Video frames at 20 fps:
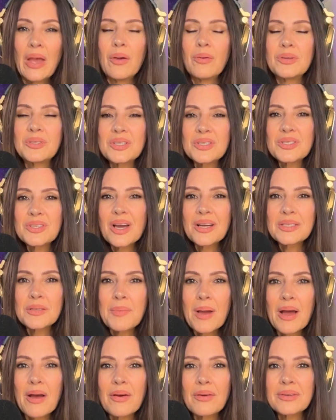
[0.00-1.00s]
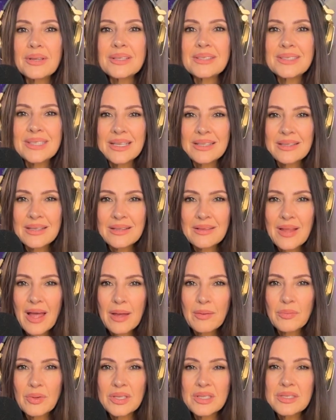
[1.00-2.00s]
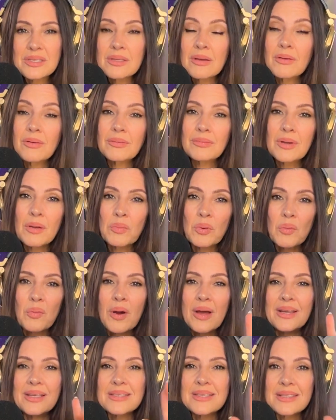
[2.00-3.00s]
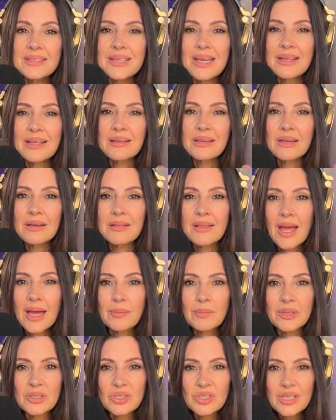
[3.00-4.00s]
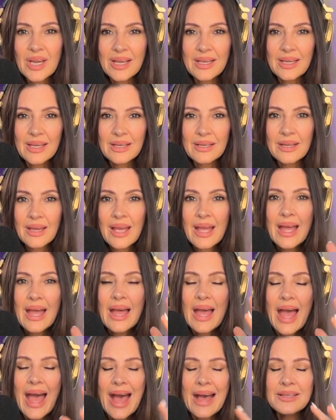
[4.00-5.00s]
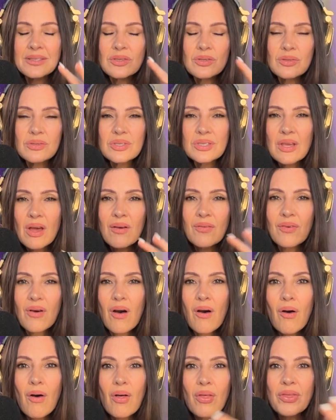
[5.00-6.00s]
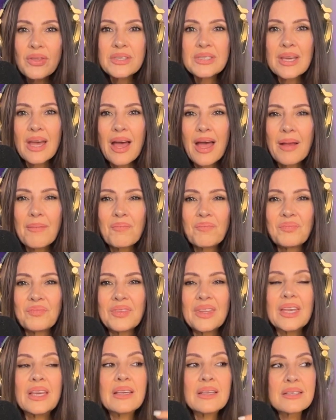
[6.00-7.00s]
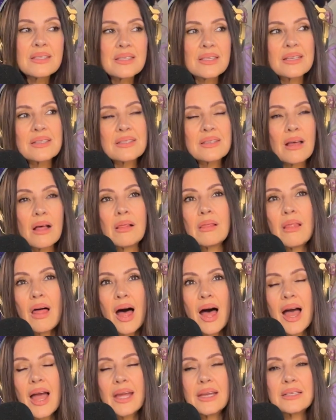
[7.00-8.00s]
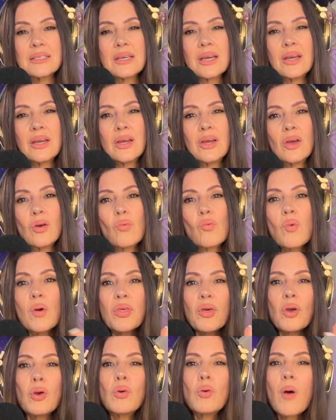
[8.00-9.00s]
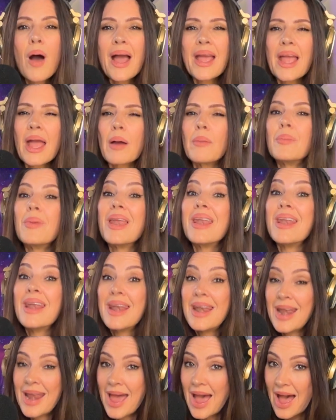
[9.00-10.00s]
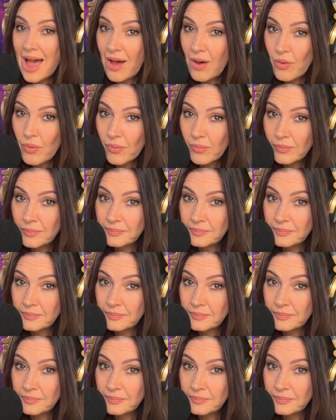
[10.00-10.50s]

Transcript: We just talked about daily alignment. So number 1 is a daily alignment check-in. Ask yourself all the time, is this aligned with who I am now?